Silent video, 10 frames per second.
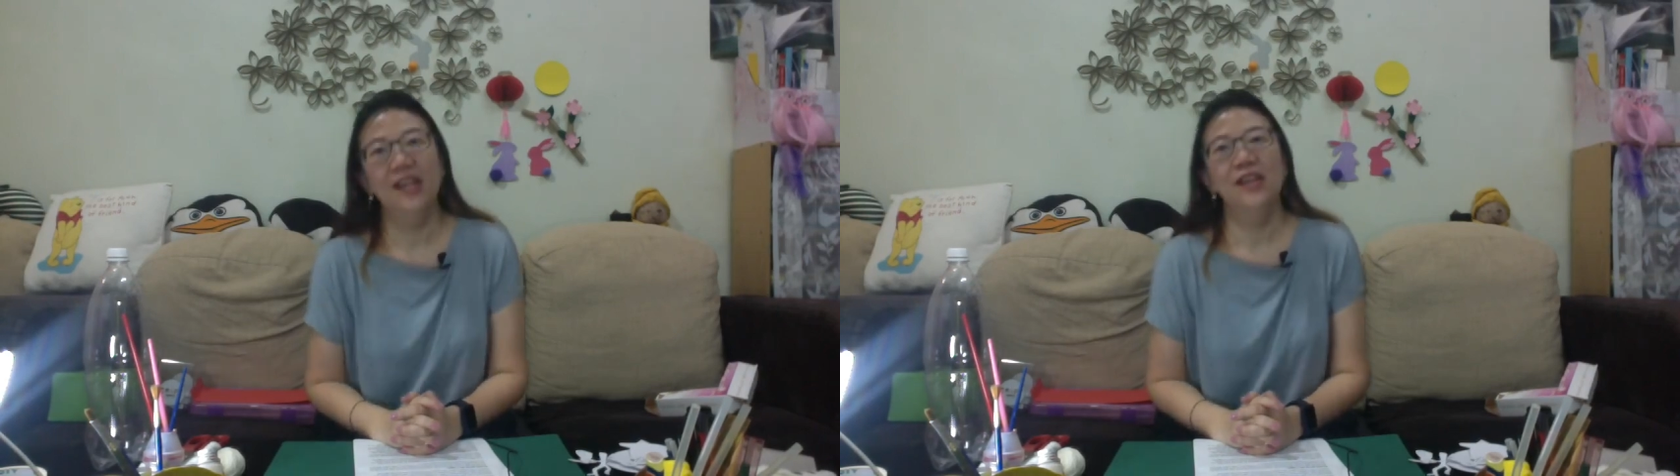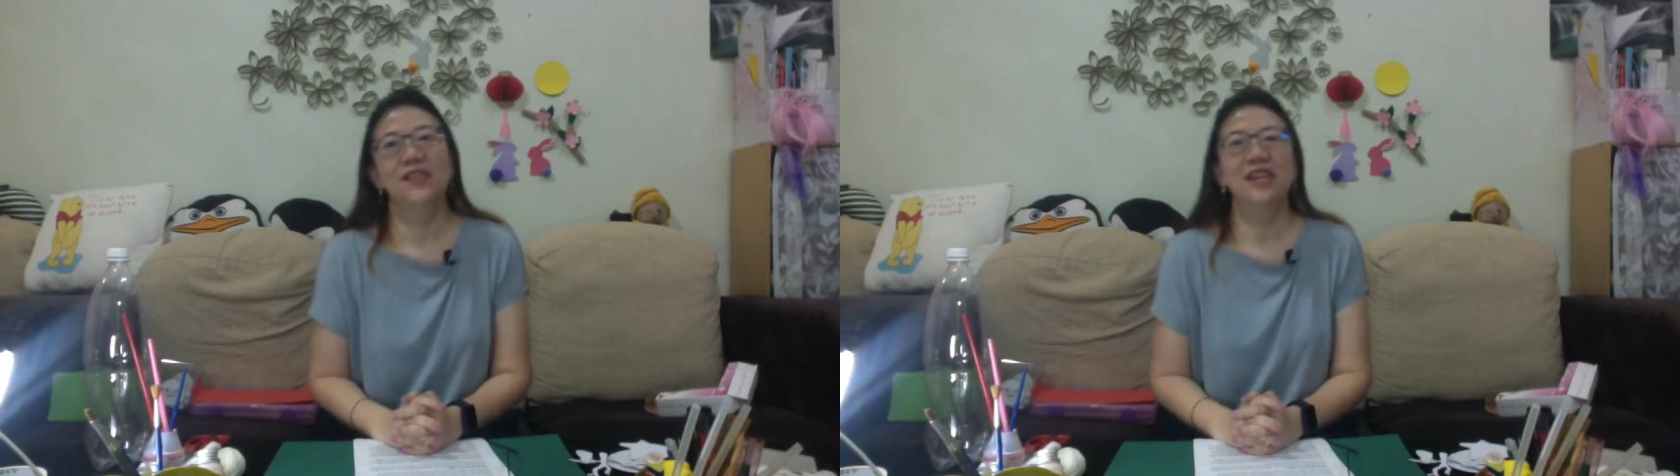
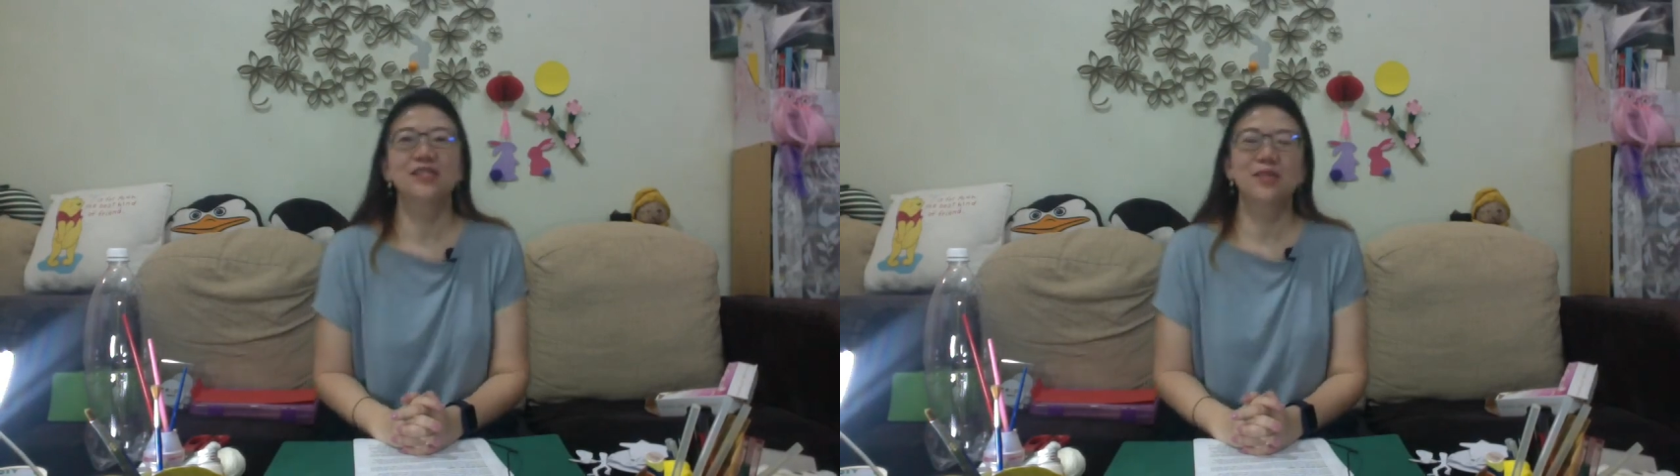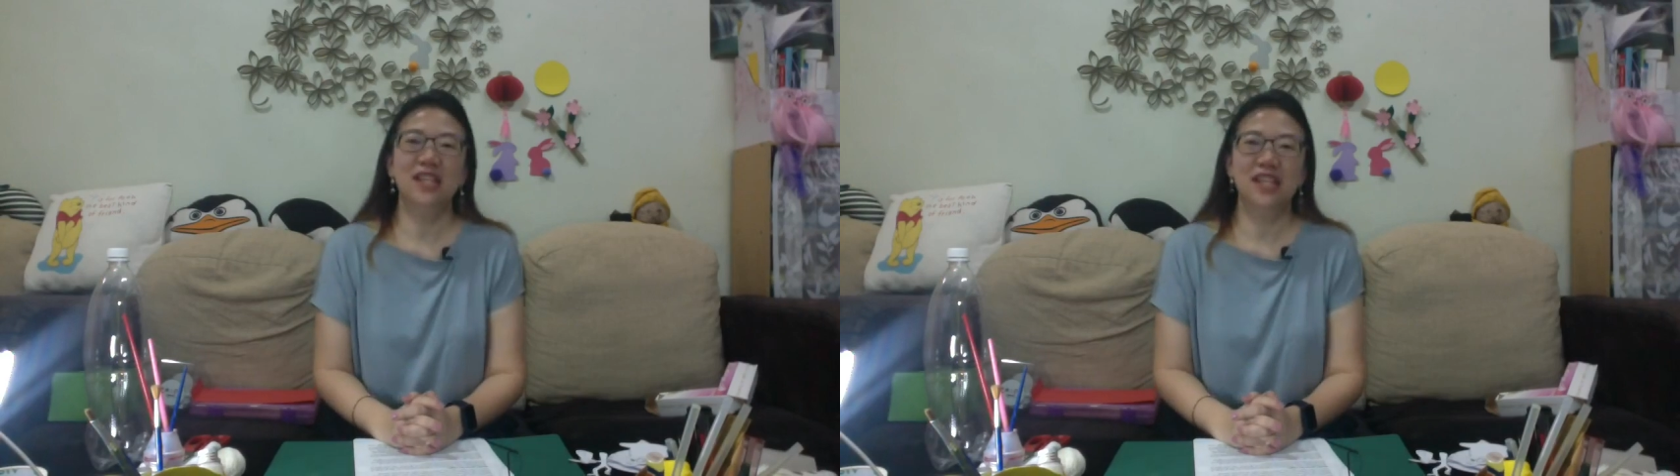Right,
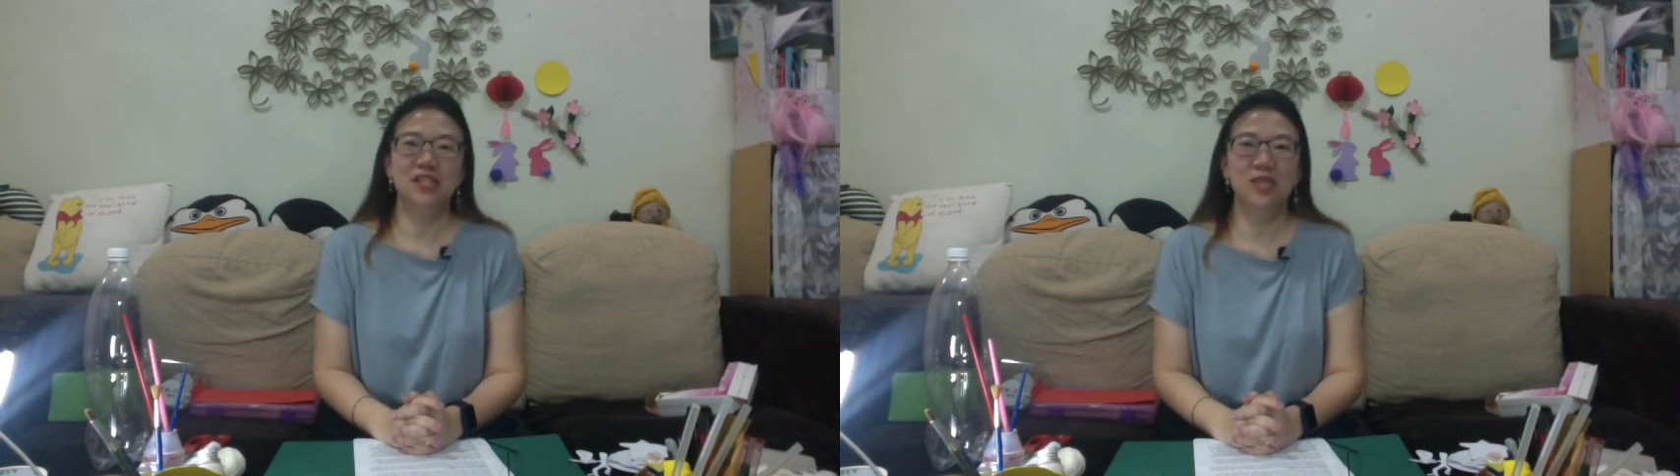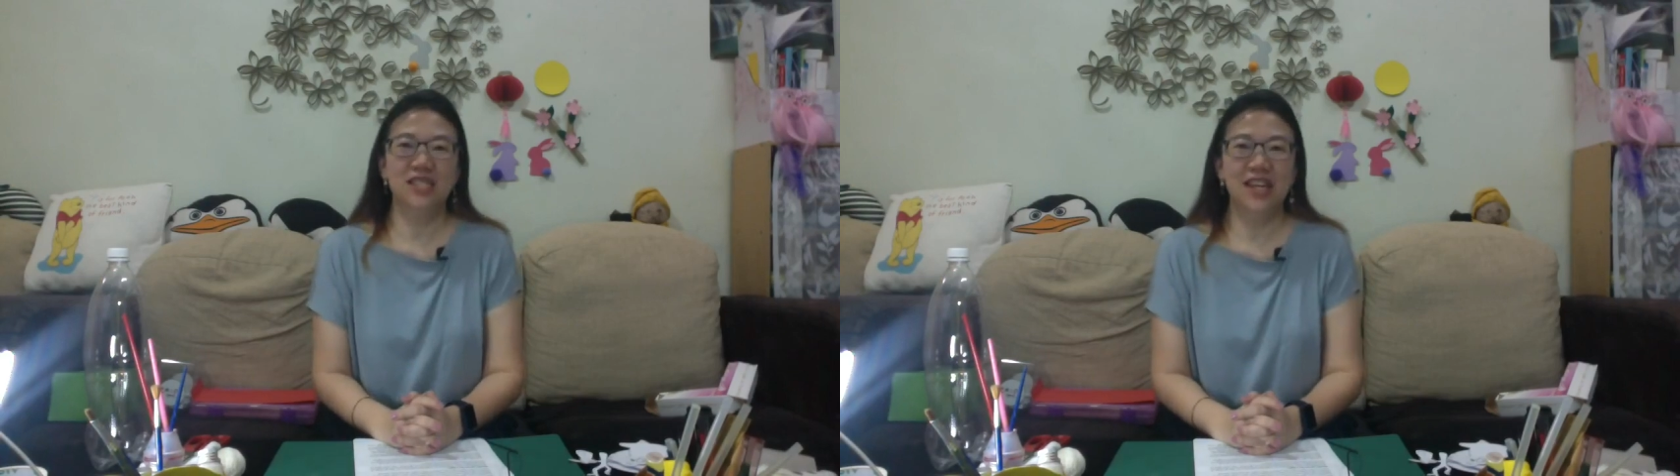so the
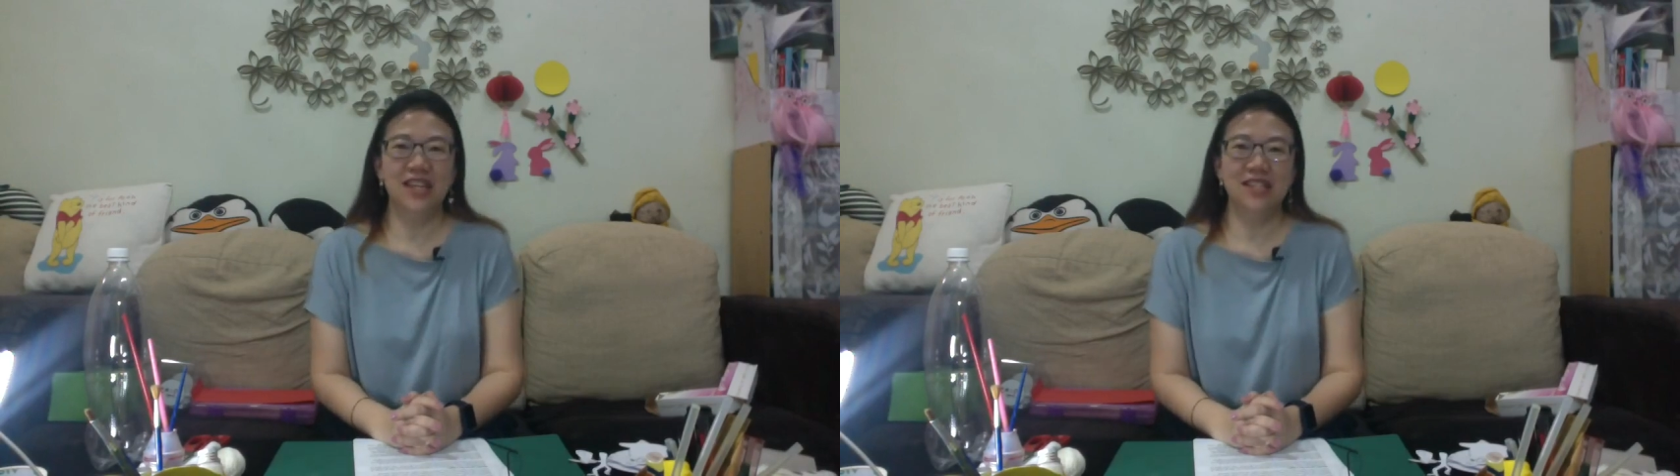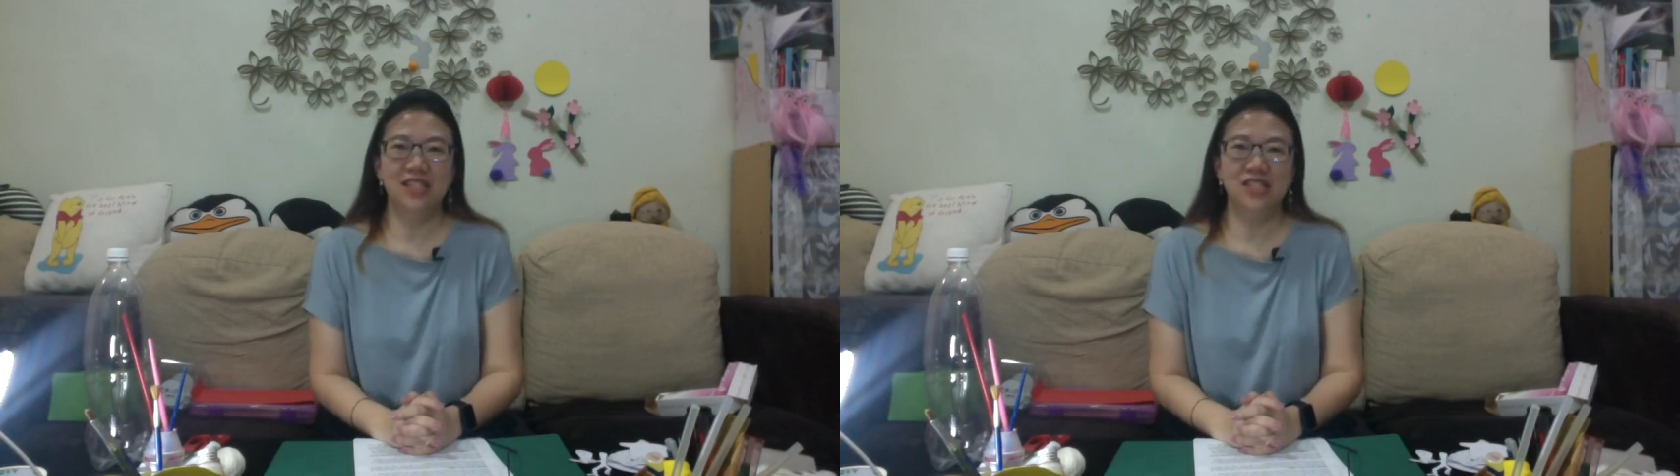actual day
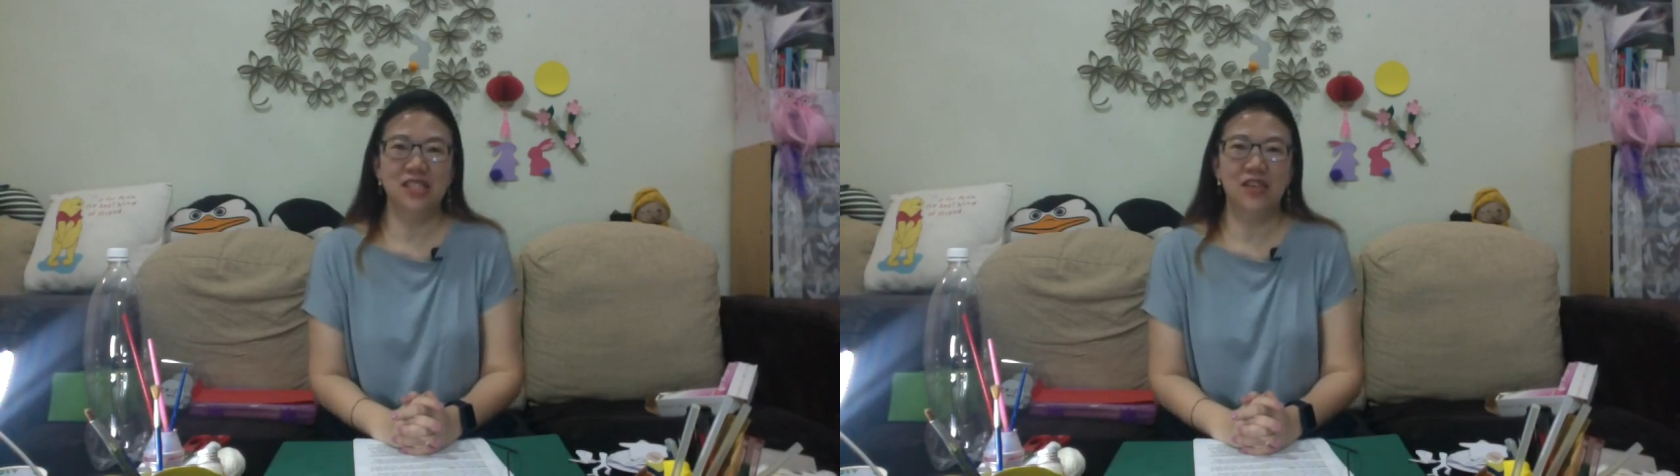is actually